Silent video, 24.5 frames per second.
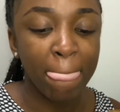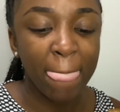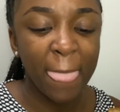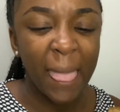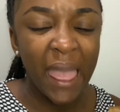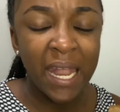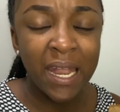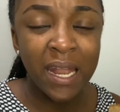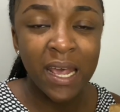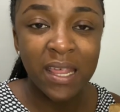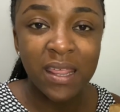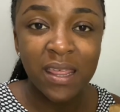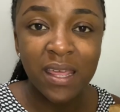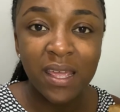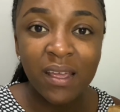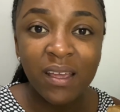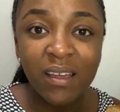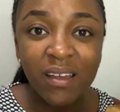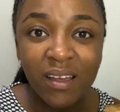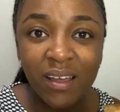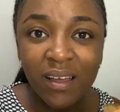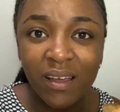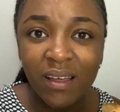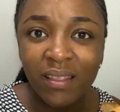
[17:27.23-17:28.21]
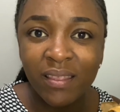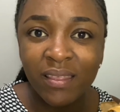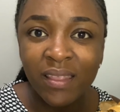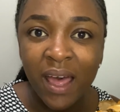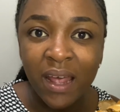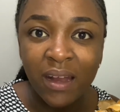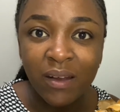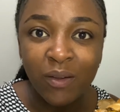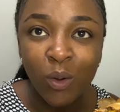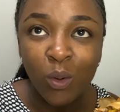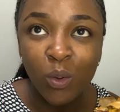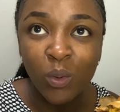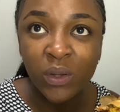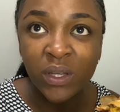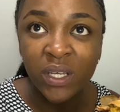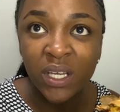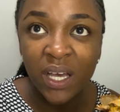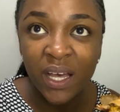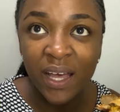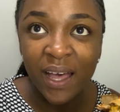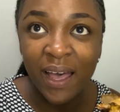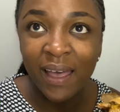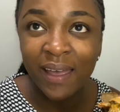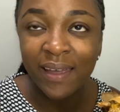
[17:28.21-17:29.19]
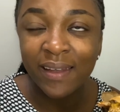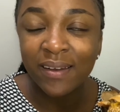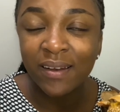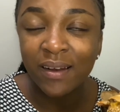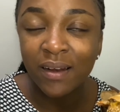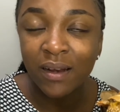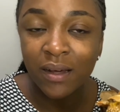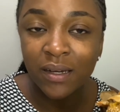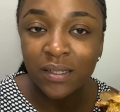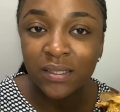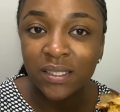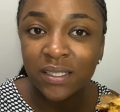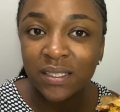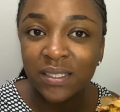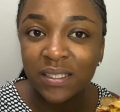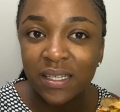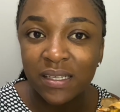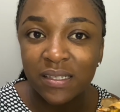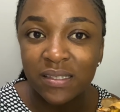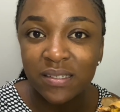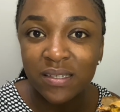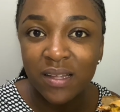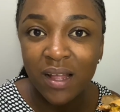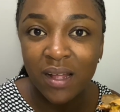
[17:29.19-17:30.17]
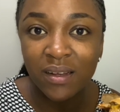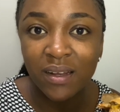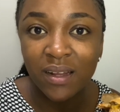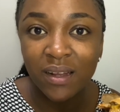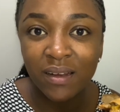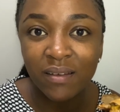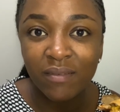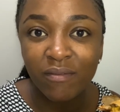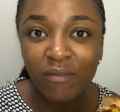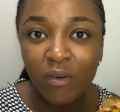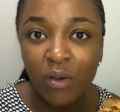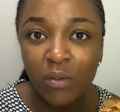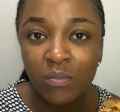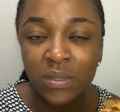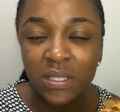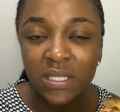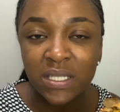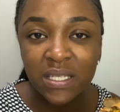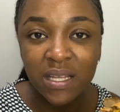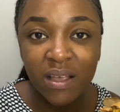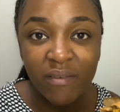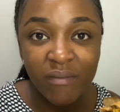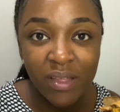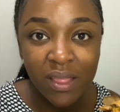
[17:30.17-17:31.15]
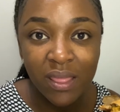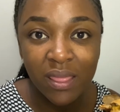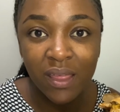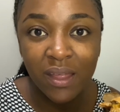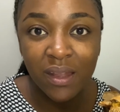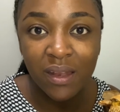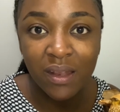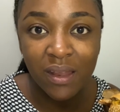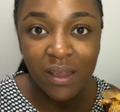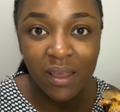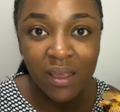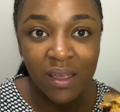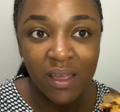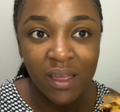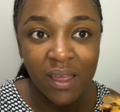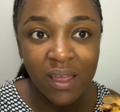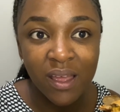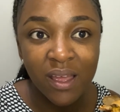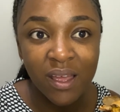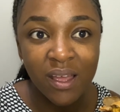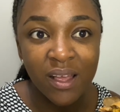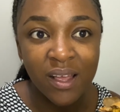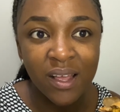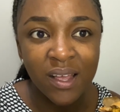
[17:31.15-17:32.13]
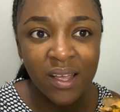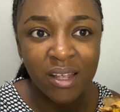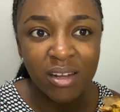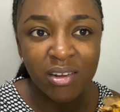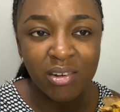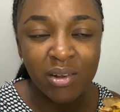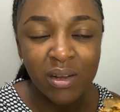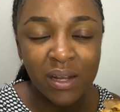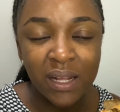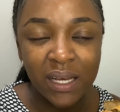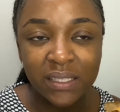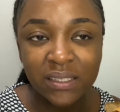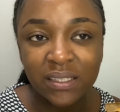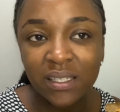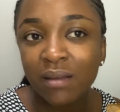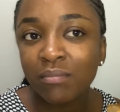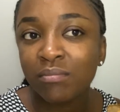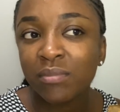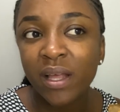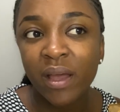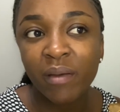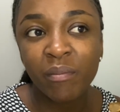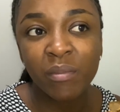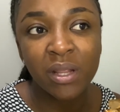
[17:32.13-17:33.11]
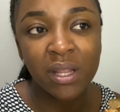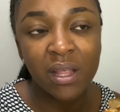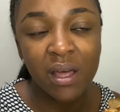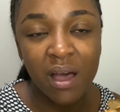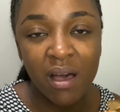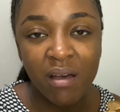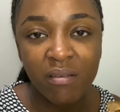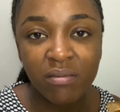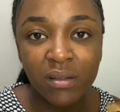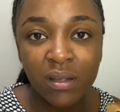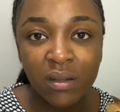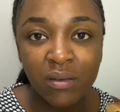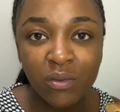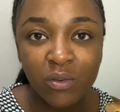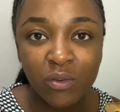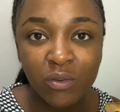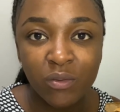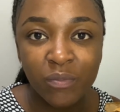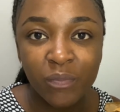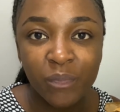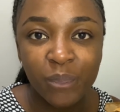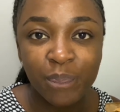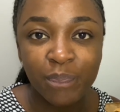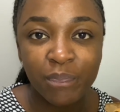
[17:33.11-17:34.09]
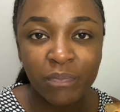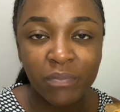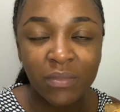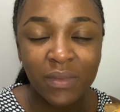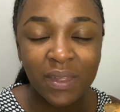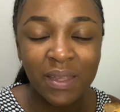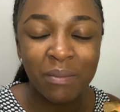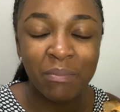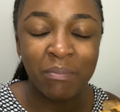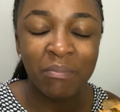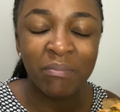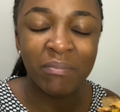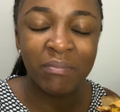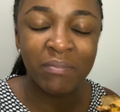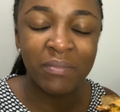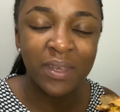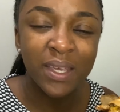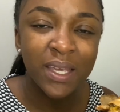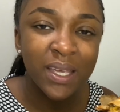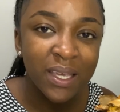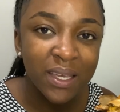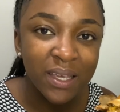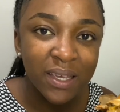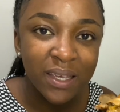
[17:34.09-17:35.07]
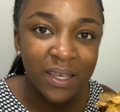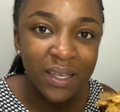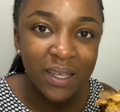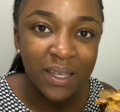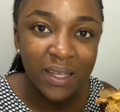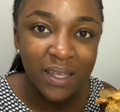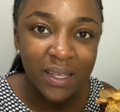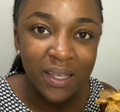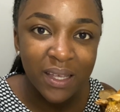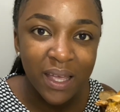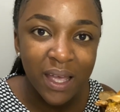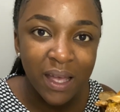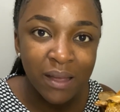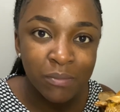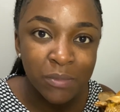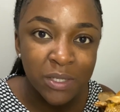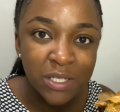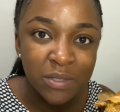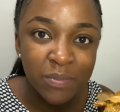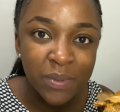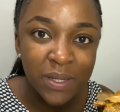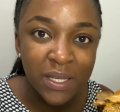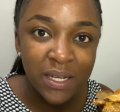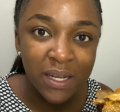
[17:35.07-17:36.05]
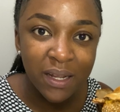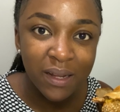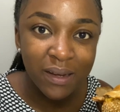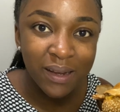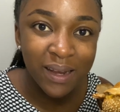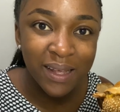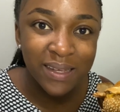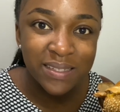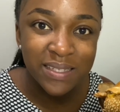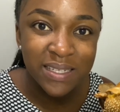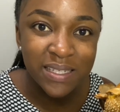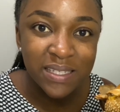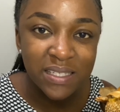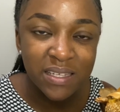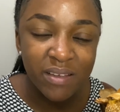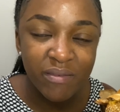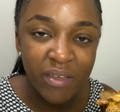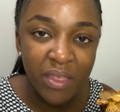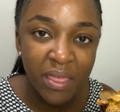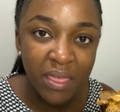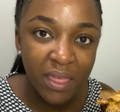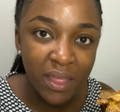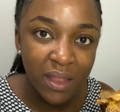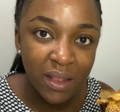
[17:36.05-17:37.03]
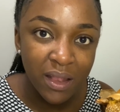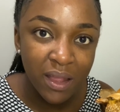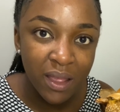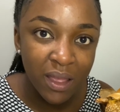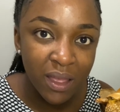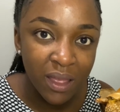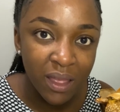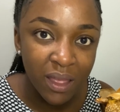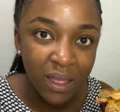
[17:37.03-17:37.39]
And I think that whole year I had classes that started from 7:30 to like sometime in the afternoon. Me, I must be in a class at 7:30.